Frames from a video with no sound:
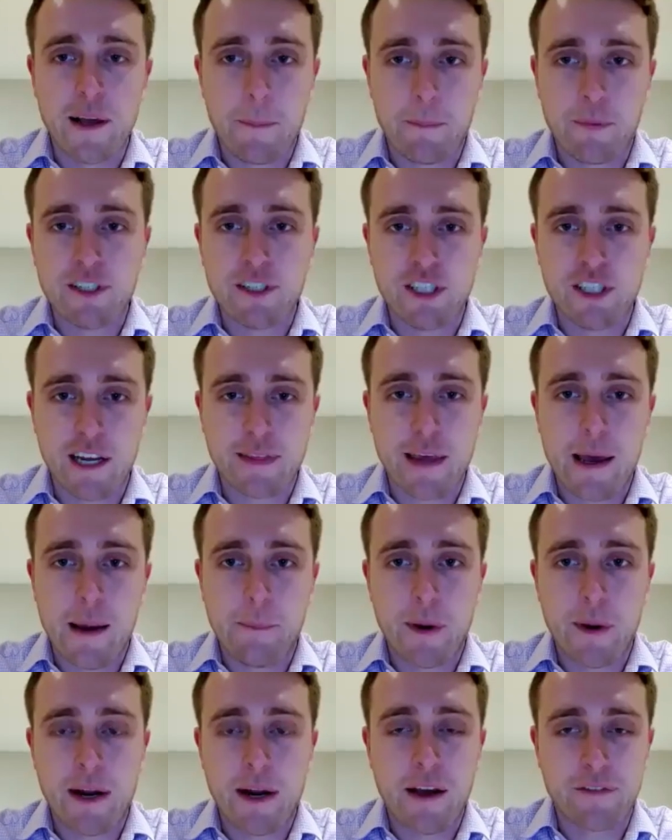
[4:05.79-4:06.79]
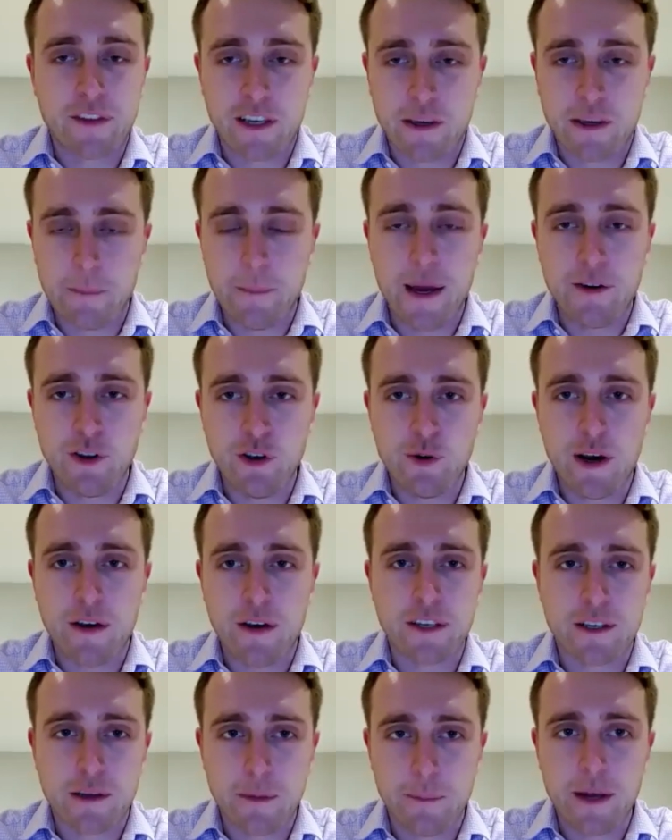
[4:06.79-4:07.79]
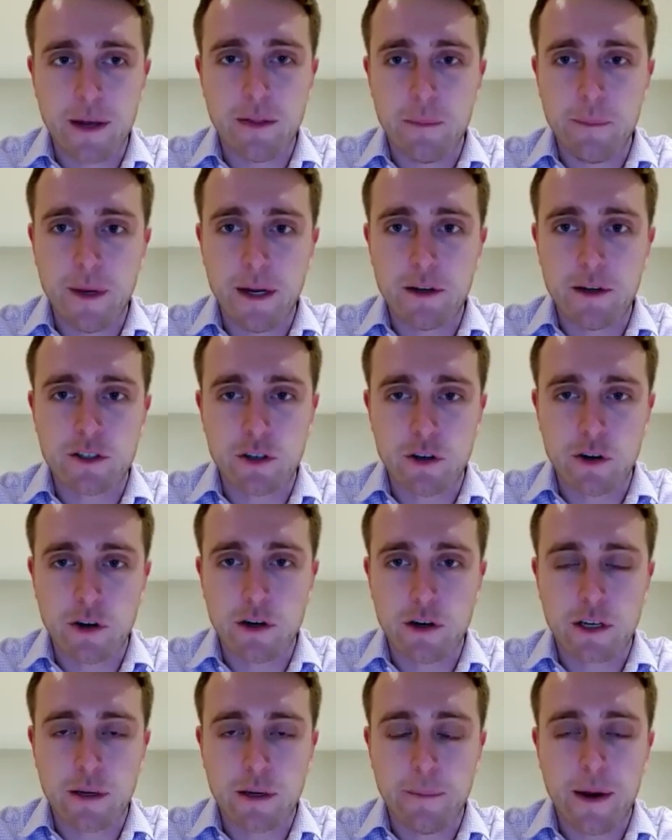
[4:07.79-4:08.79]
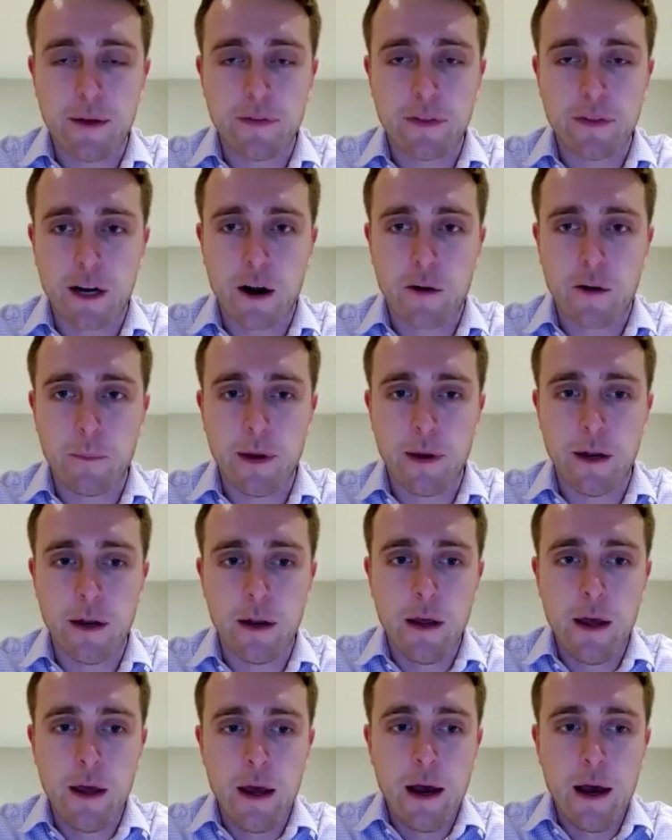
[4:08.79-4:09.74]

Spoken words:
appreciate that, but I have to commend you. I have to commend the minister, commend the government.